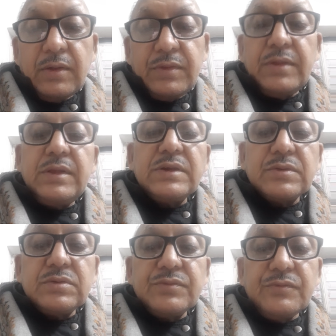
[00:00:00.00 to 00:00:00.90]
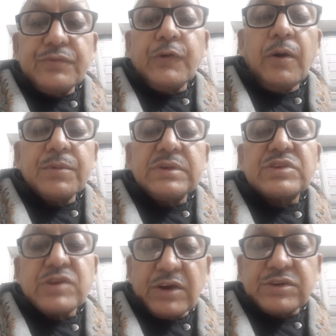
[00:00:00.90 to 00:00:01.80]
Then there's a form
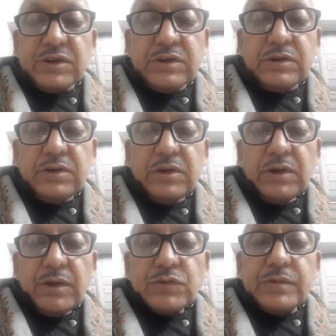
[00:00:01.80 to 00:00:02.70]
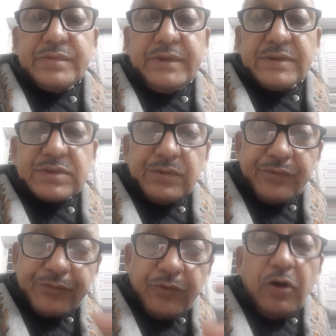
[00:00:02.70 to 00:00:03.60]
construction. So this
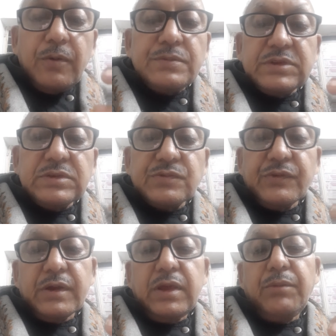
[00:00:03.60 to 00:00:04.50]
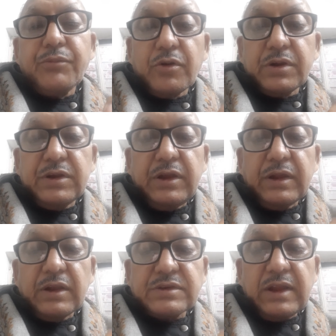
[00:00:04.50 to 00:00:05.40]
forms is very important in
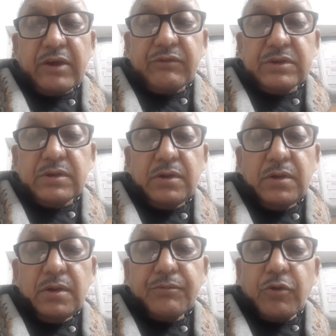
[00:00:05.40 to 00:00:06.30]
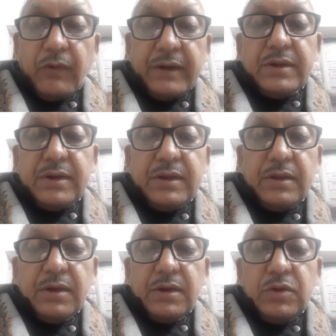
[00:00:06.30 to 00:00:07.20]
English language, provided
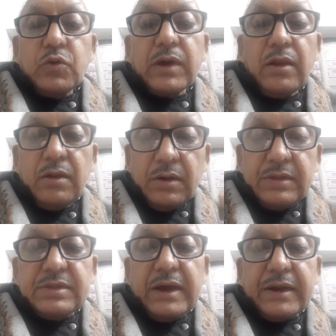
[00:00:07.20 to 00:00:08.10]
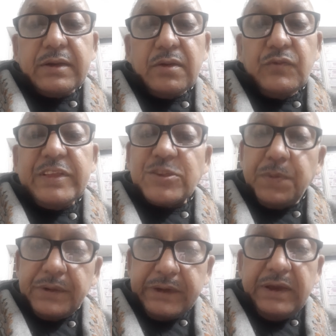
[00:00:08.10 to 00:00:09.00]
you can learn that with
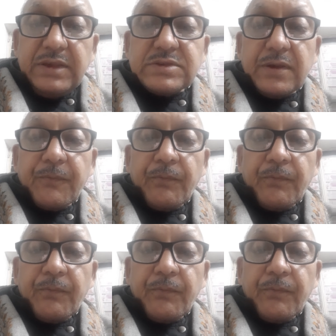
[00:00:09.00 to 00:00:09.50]
expertise.